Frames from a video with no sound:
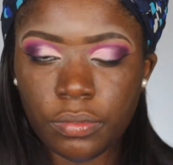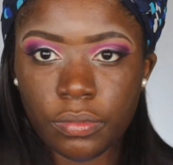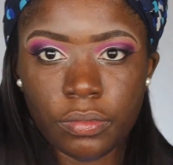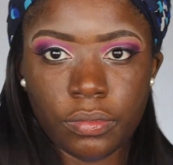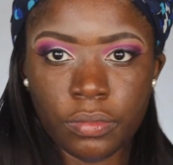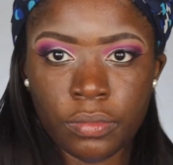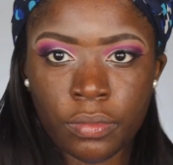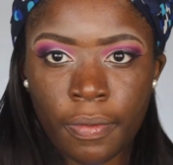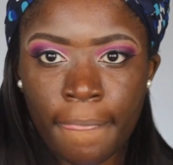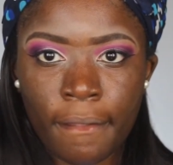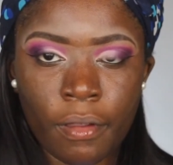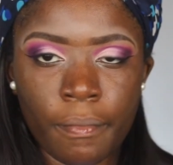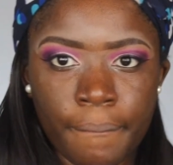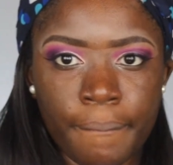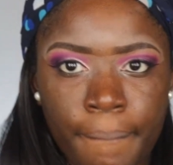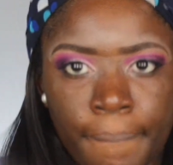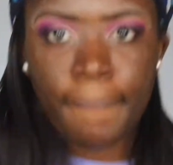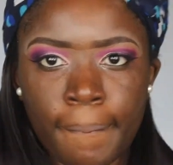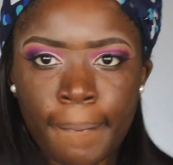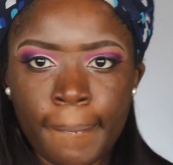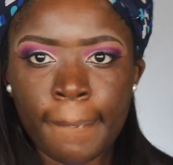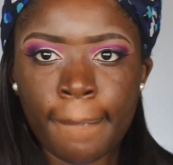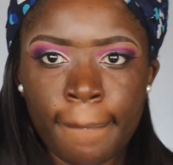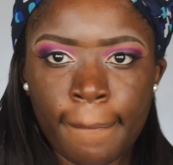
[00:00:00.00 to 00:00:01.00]
And the gel
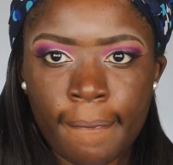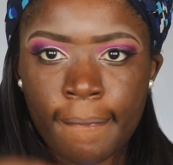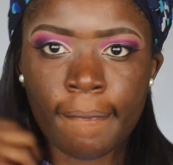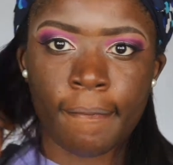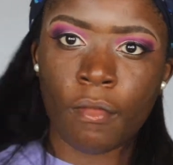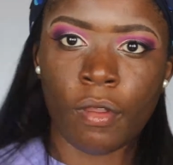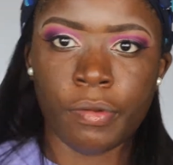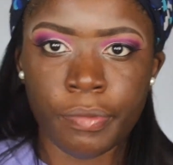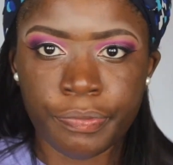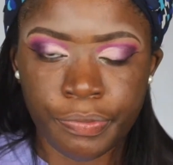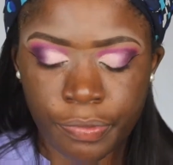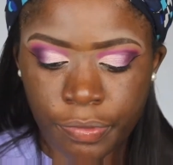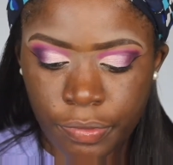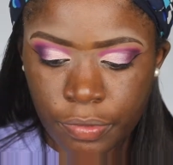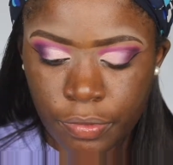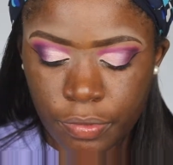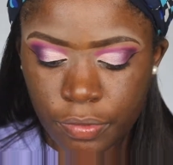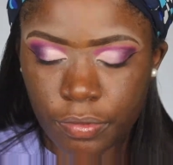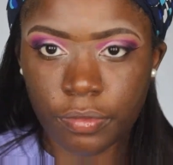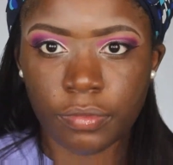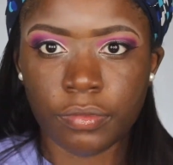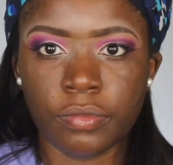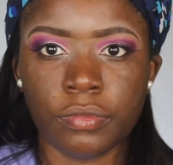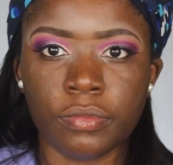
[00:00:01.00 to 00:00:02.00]
liner is from NYX as
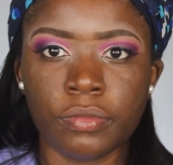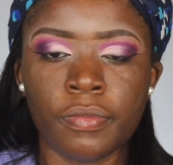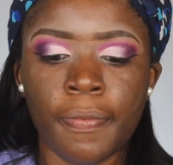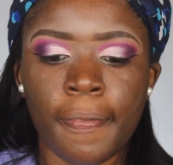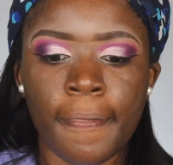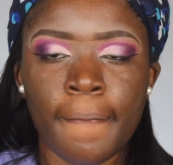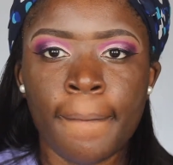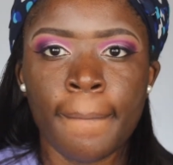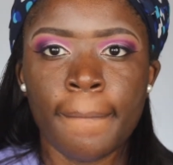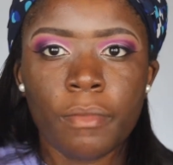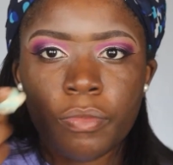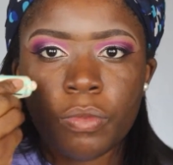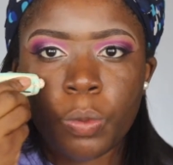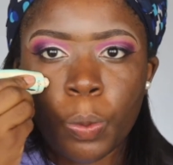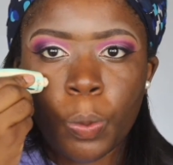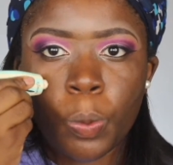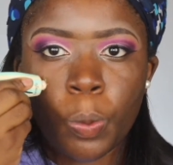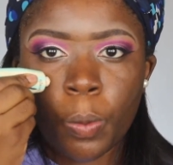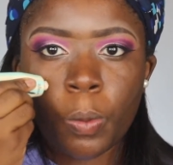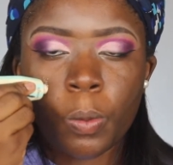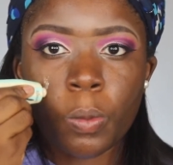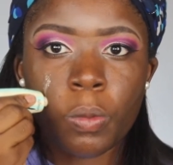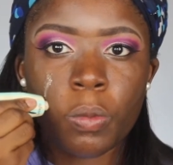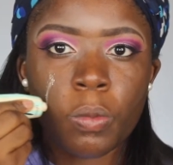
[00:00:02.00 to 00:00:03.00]
well.
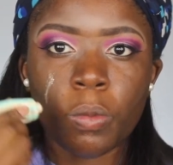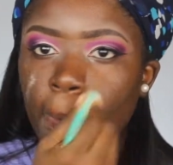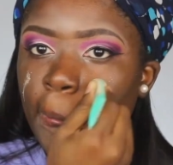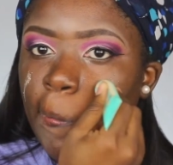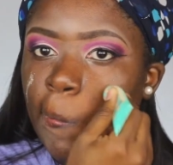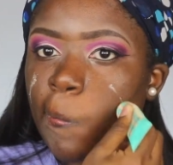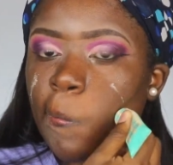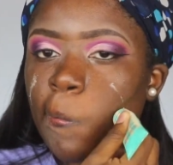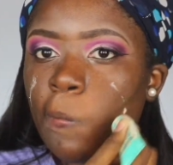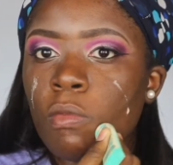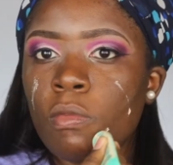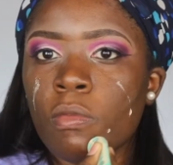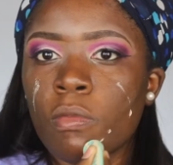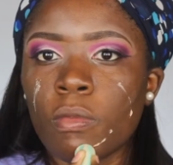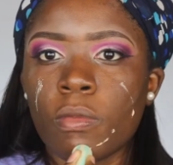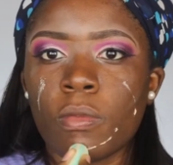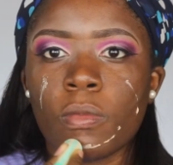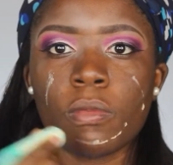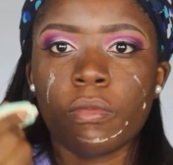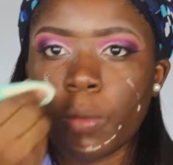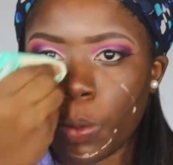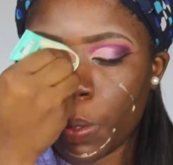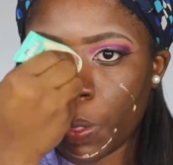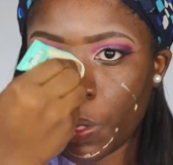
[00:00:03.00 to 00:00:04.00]
And I'm just
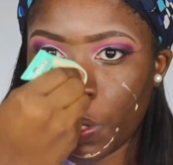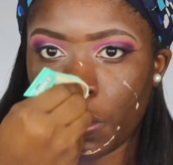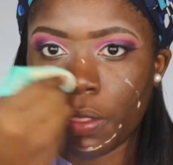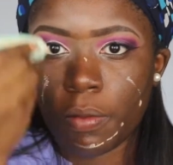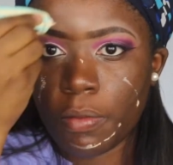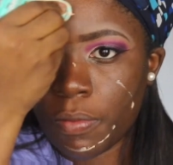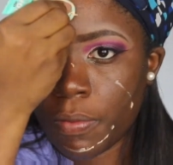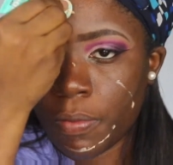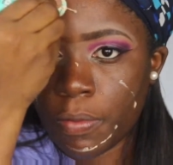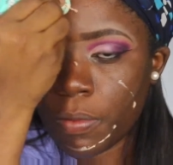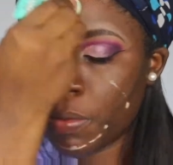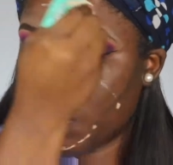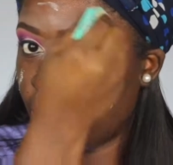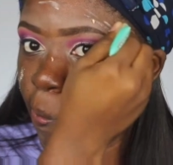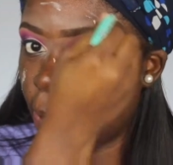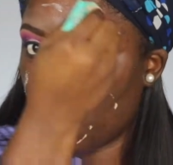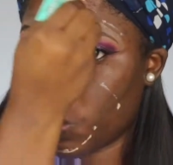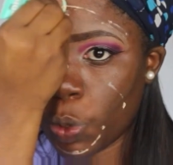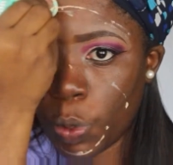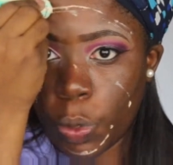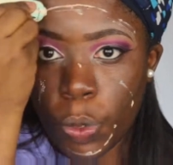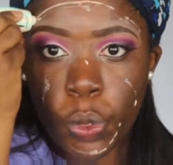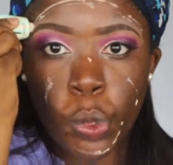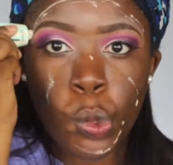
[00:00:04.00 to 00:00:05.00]
priming my face with
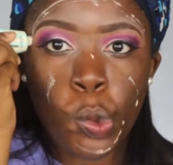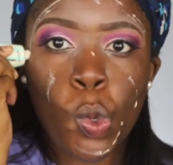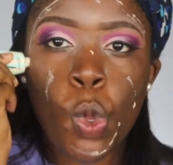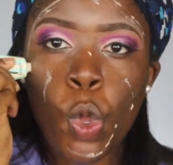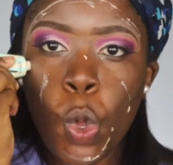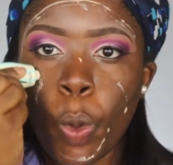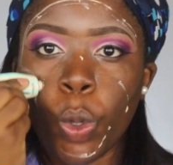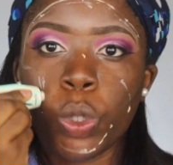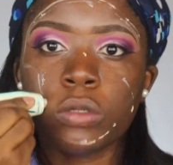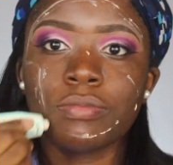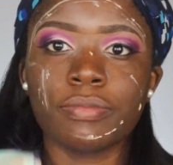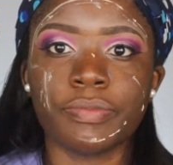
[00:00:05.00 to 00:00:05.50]
Poreprofessionals.